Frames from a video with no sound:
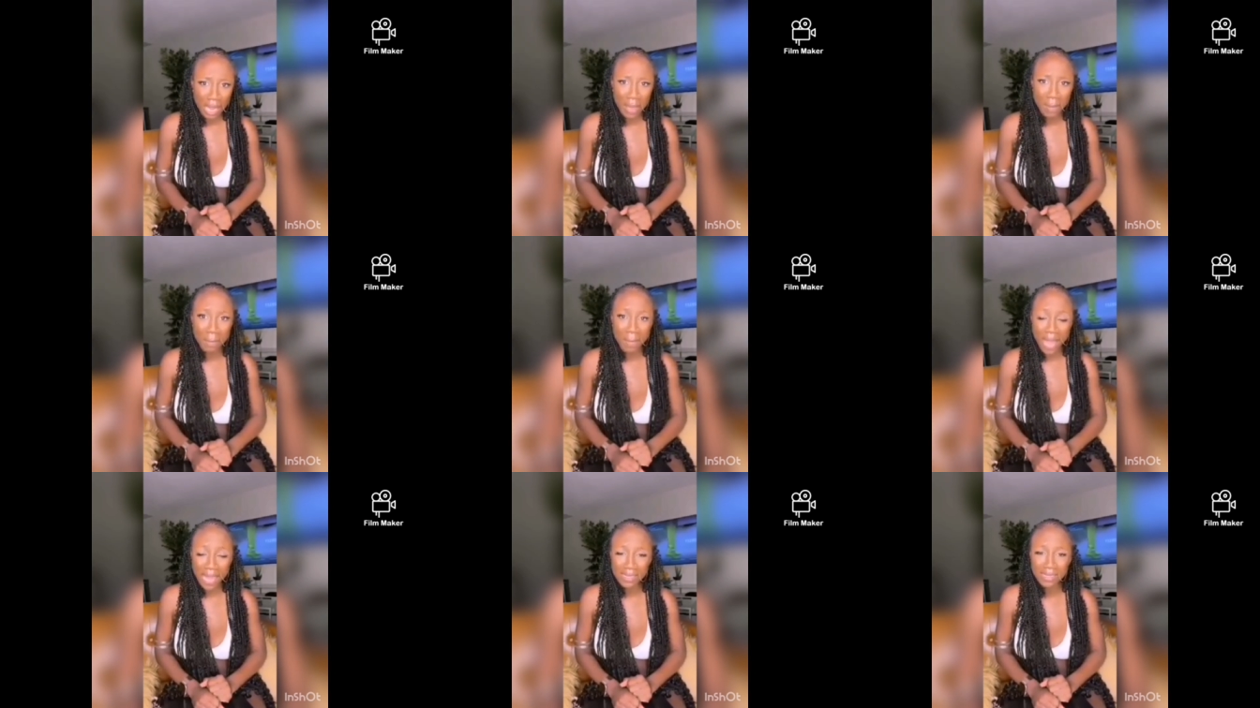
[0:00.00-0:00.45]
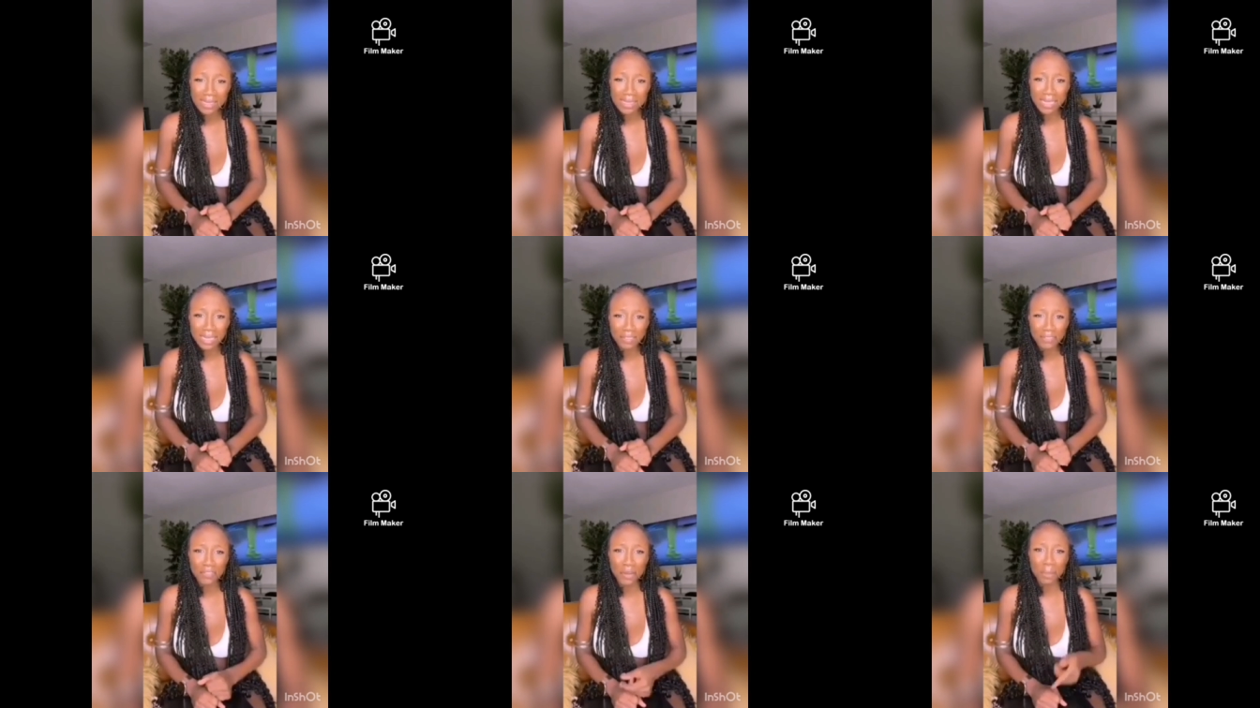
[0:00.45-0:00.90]
A man
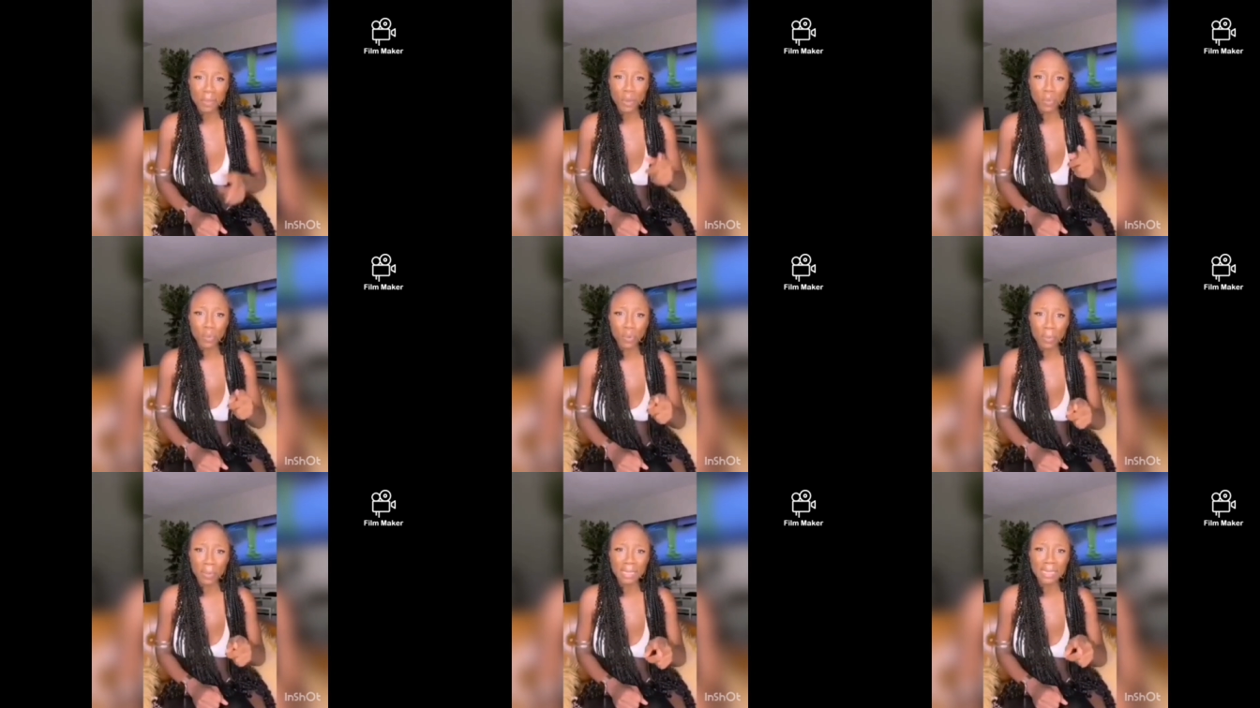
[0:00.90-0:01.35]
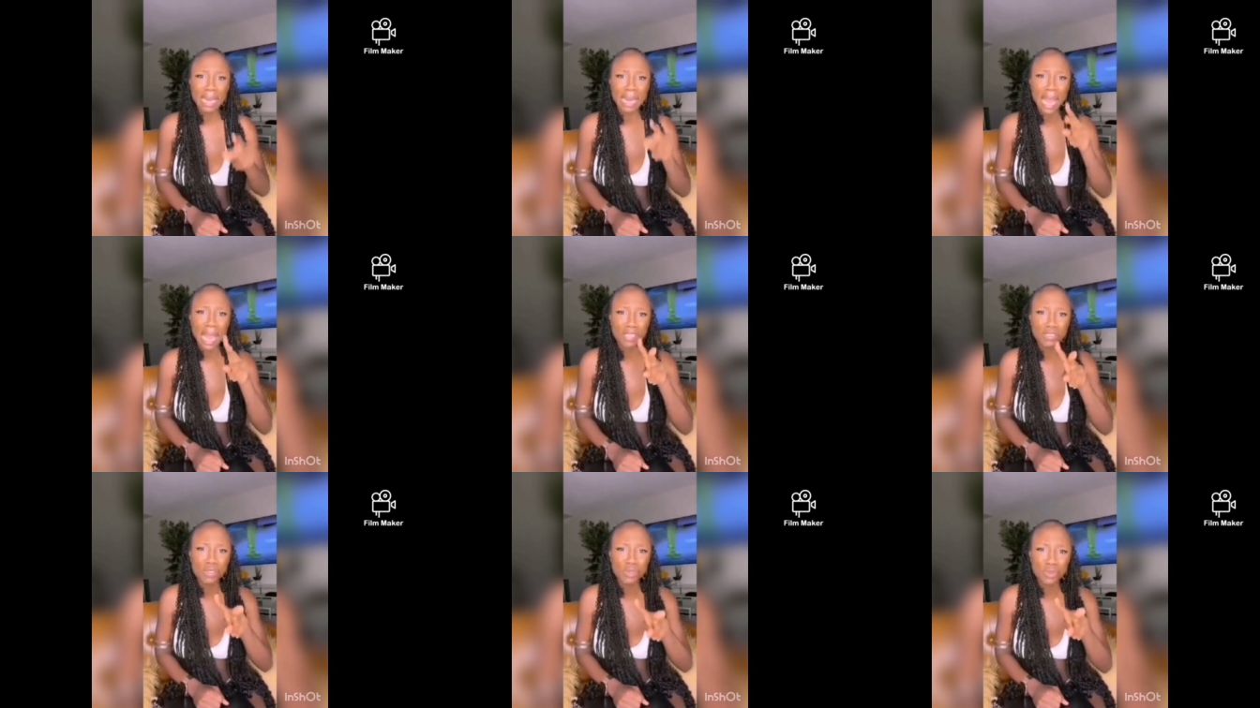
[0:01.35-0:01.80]
stealing from a woman
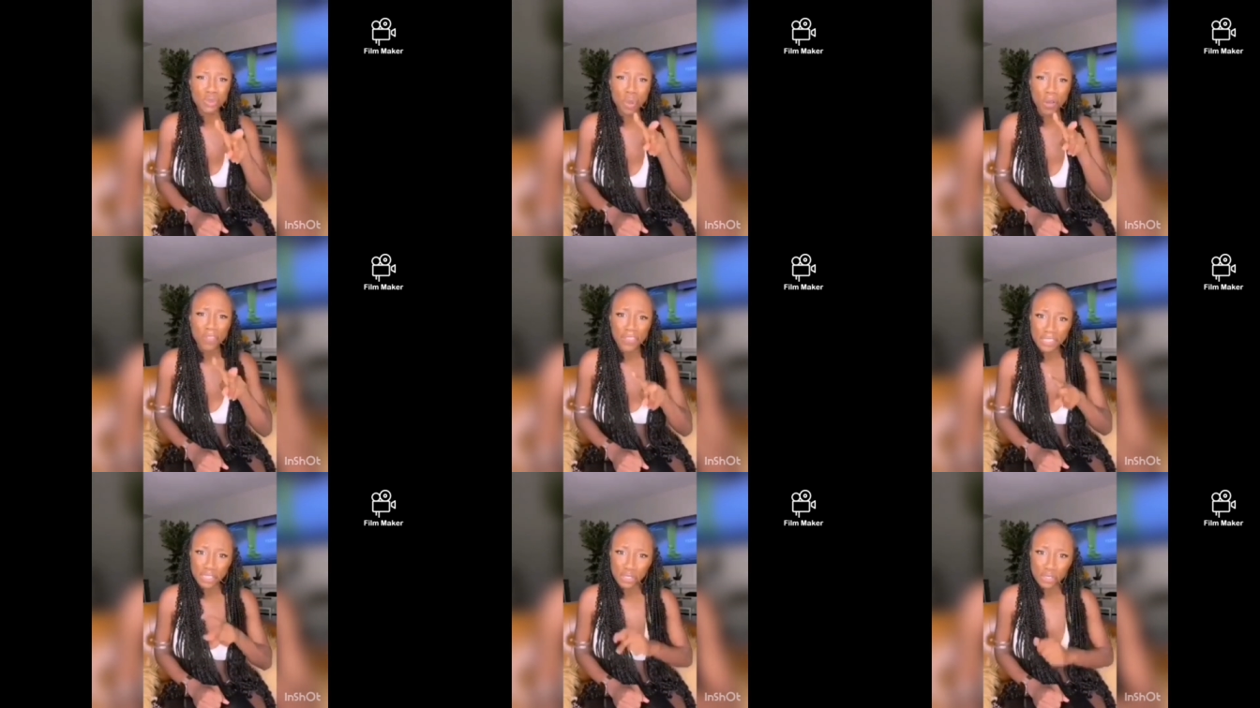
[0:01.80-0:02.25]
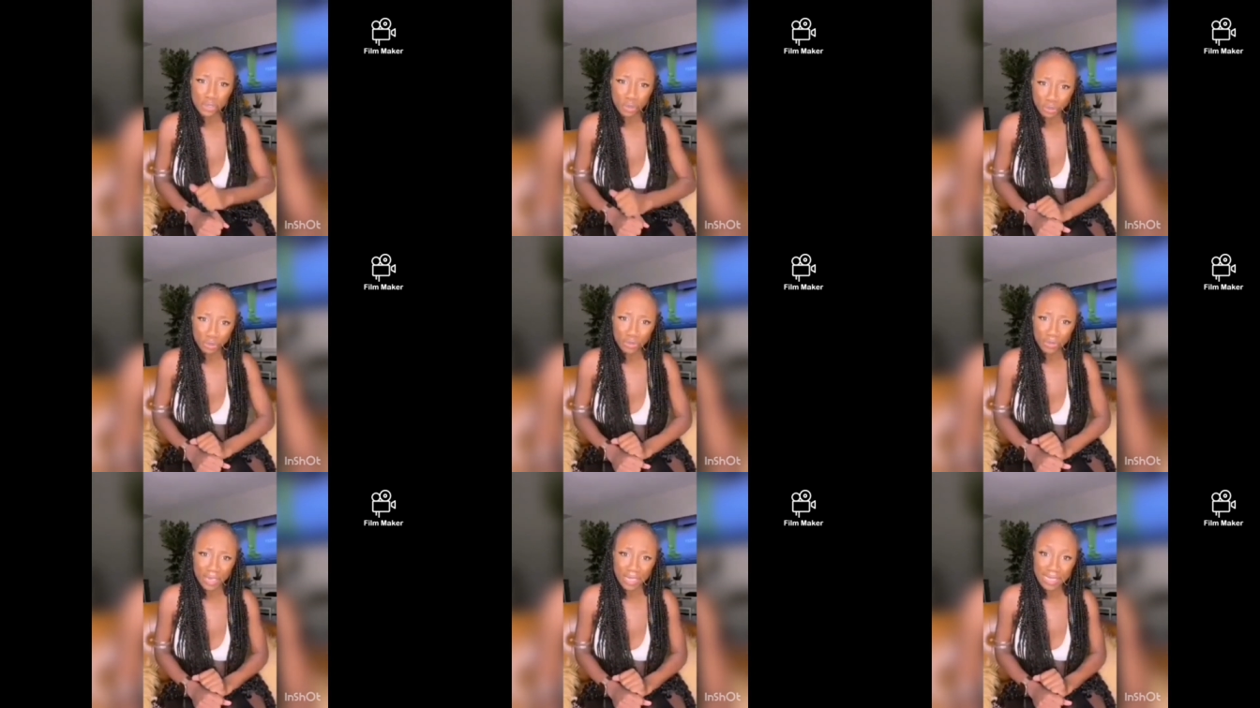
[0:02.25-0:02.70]
that has two of his
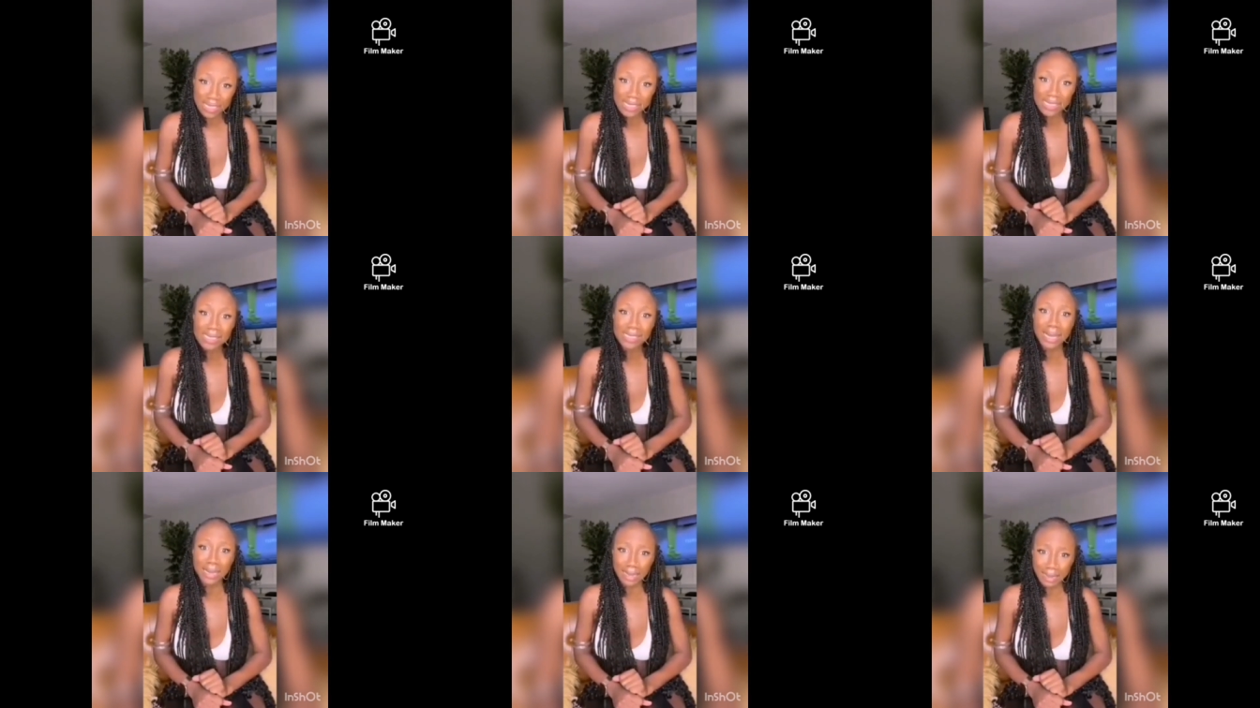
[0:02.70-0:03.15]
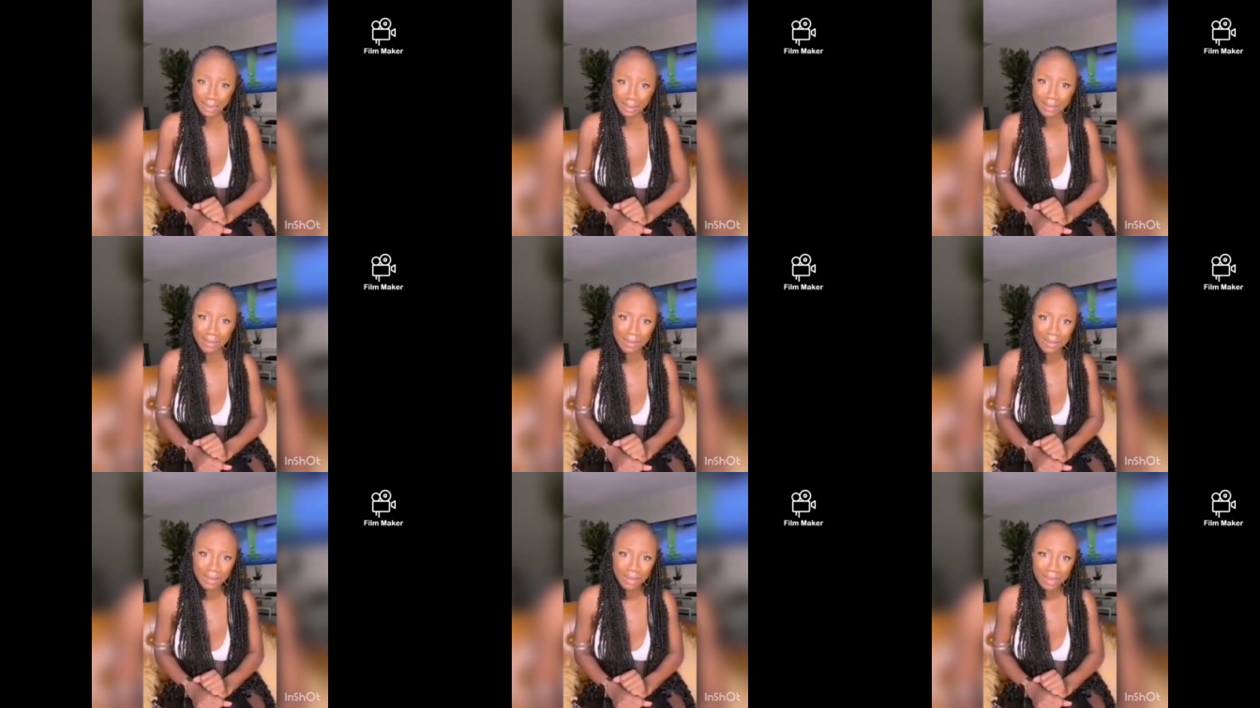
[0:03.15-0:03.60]
children,
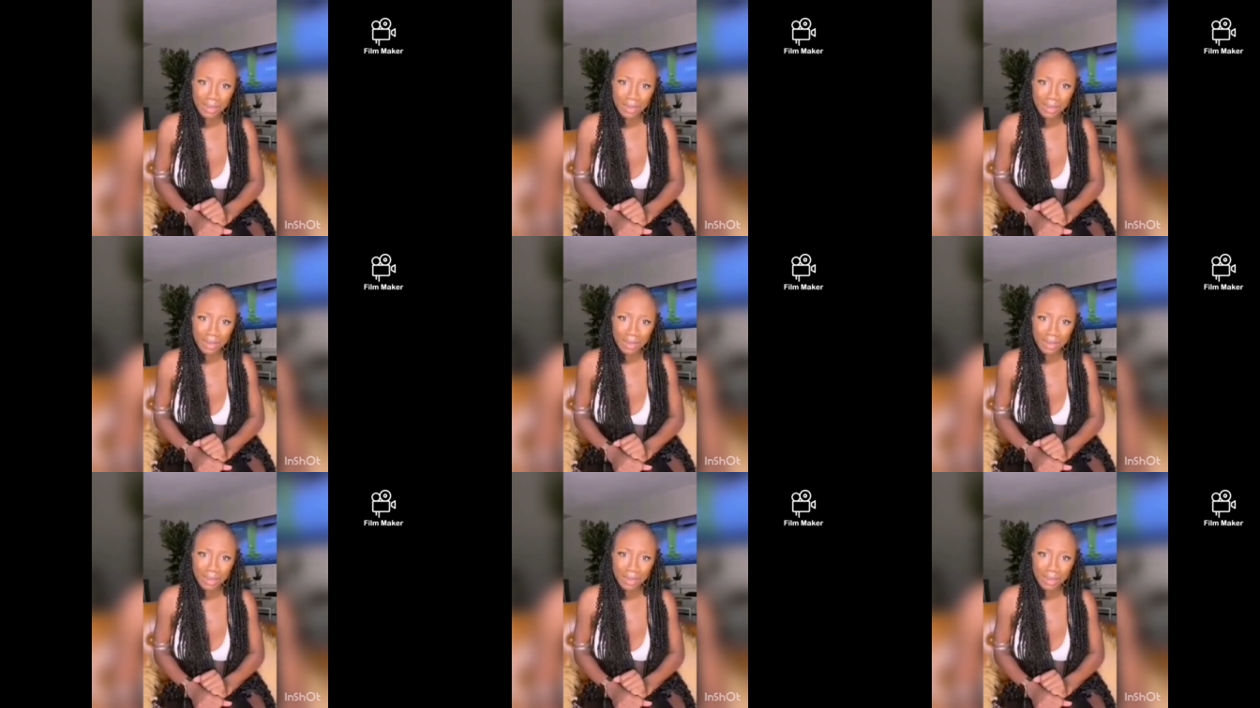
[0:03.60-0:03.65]
stealing.